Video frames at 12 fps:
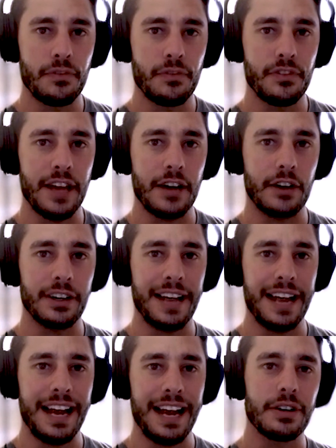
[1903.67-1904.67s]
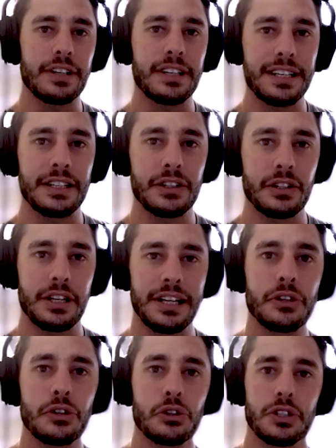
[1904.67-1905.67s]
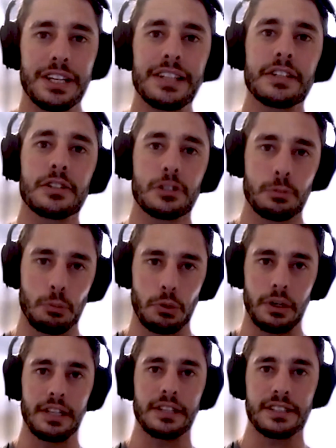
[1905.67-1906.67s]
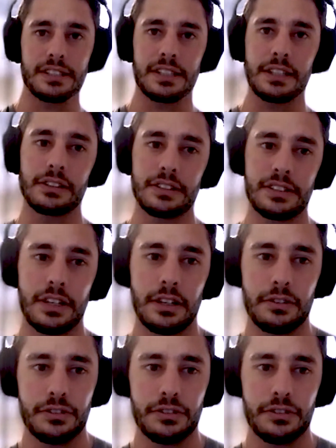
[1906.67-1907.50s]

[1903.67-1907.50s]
that are inherent in the sport, in the skill itself.